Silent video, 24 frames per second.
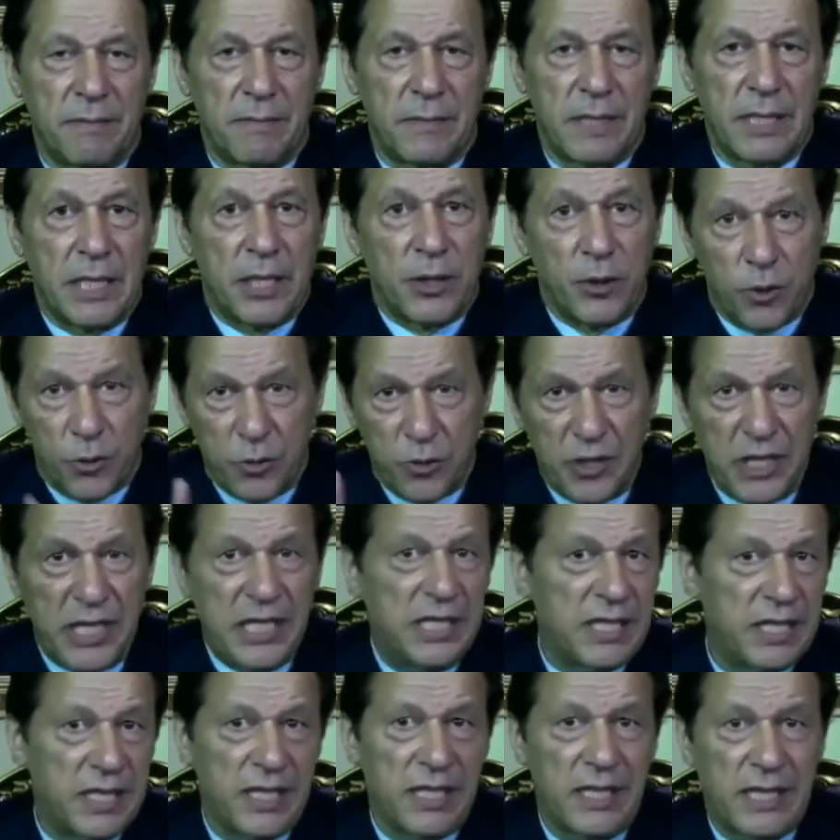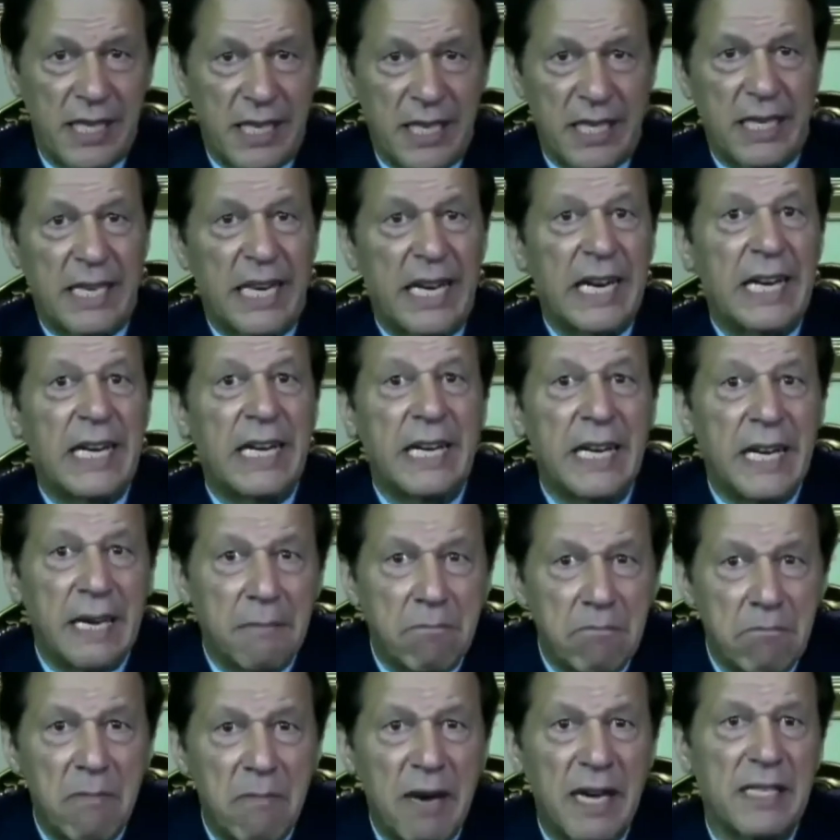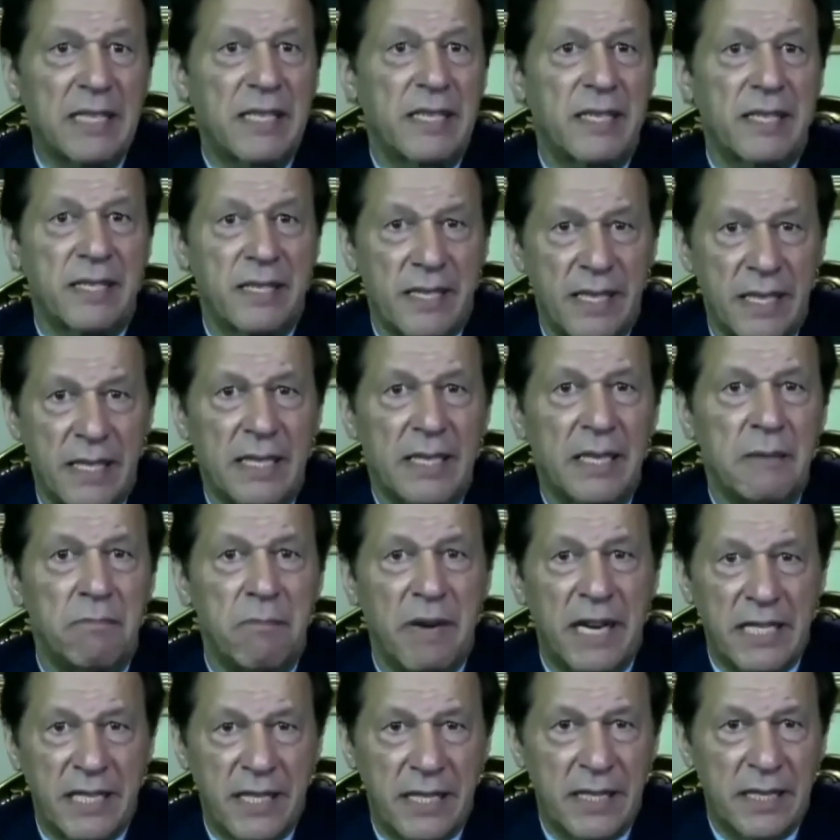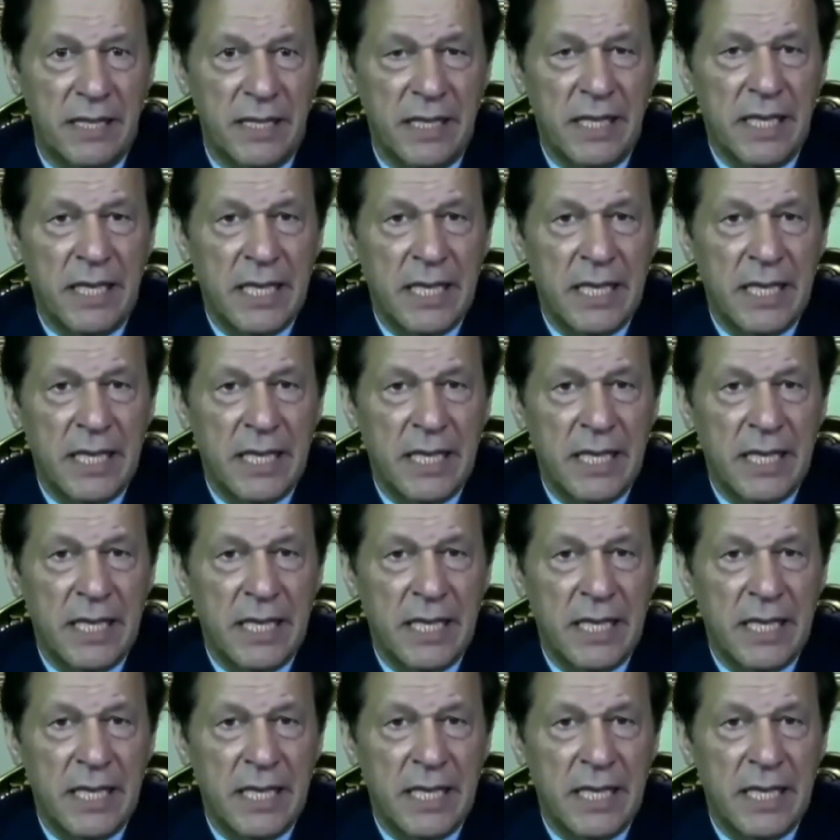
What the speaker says: To reach this end, India must ascend the measures